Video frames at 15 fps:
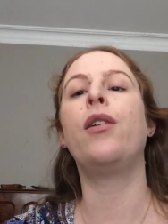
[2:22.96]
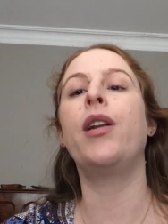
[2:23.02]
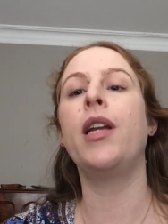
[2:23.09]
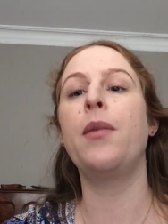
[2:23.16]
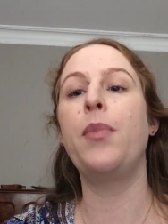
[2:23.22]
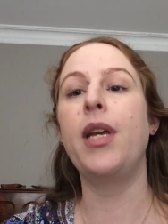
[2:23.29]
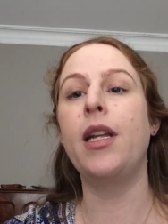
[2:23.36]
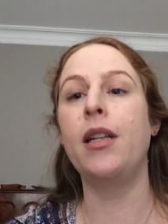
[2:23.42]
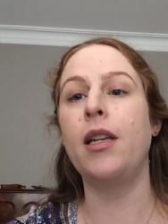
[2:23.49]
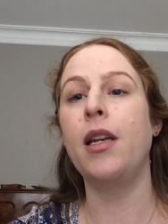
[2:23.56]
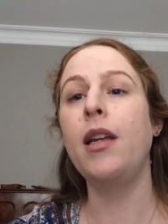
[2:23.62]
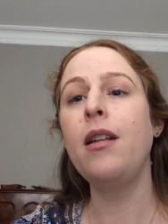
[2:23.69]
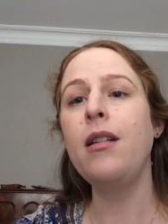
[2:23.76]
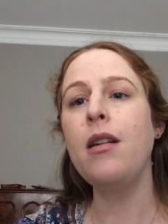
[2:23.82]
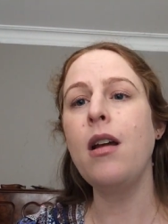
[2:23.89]
learning
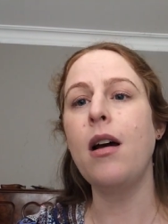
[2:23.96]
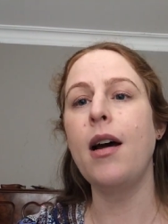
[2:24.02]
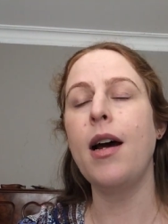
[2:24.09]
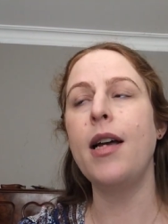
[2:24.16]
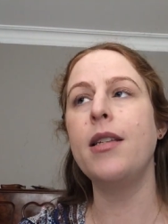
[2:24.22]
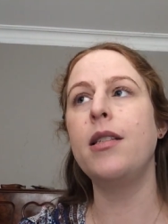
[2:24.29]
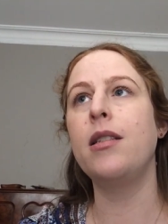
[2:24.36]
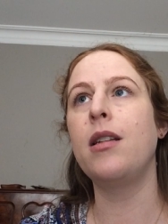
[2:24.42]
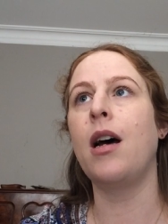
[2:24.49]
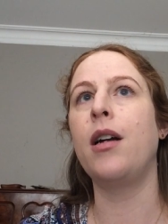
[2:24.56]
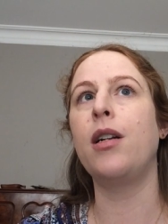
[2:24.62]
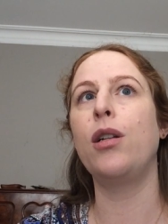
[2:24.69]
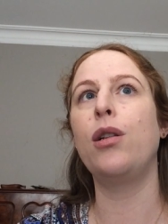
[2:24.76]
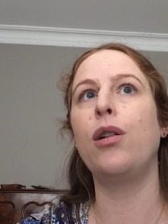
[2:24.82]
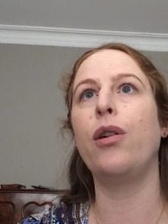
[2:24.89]
pinyin. I
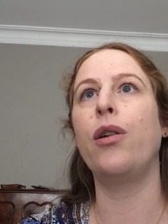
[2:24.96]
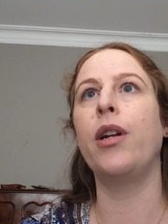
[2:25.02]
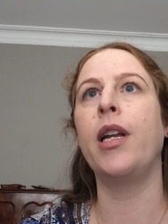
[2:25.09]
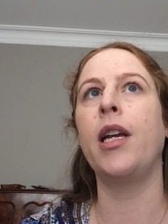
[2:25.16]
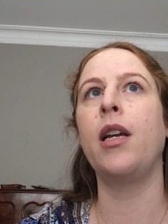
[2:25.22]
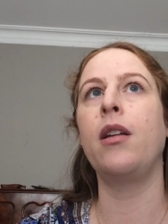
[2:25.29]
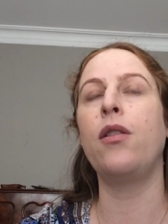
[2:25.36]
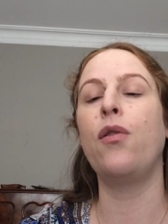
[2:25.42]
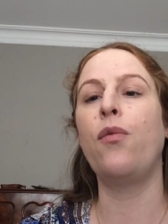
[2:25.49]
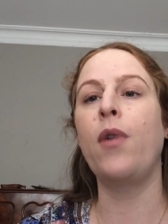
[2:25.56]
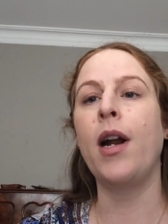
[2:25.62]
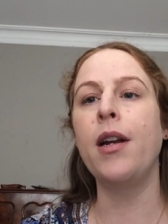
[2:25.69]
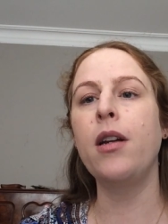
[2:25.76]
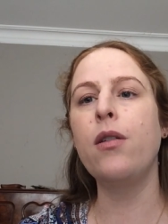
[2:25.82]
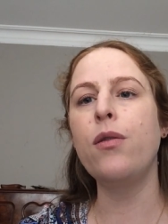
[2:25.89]
started learning the
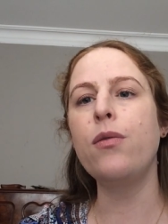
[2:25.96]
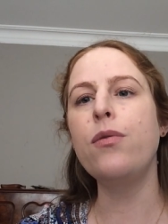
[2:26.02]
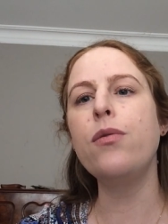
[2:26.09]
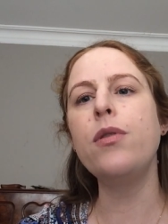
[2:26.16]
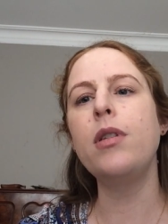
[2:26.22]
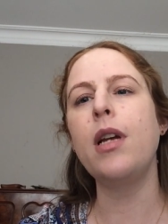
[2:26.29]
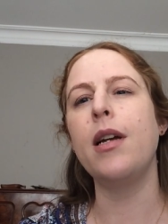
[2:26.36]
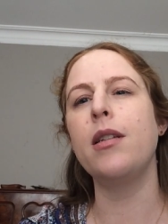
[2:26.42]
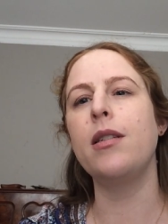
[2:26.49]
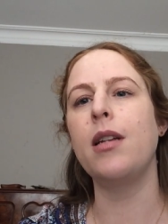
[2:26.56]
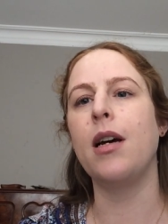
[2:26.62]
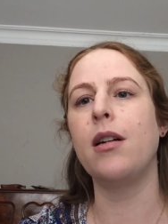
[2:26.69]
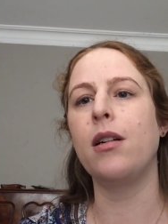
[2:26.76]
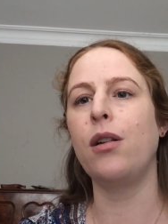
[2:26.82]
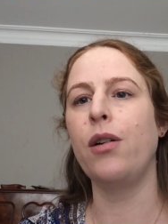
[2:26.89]
radicals. I
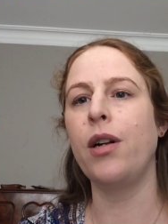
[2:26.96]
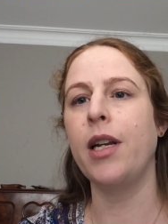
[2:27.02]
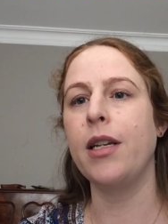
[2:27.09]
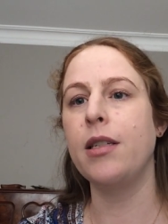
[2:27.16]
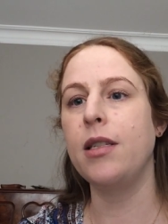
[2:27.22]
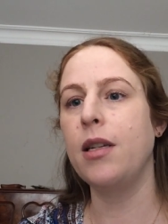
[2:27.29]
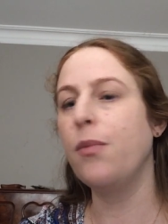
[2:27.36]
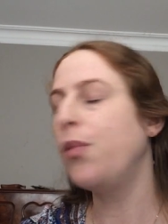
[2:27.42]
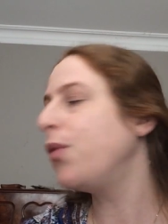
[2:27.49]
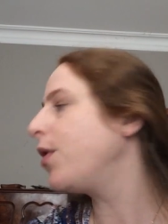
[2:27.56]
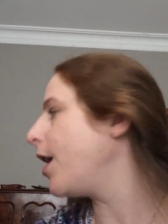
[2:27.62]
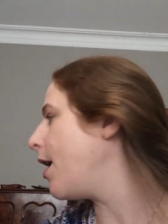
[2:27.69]
started learning simple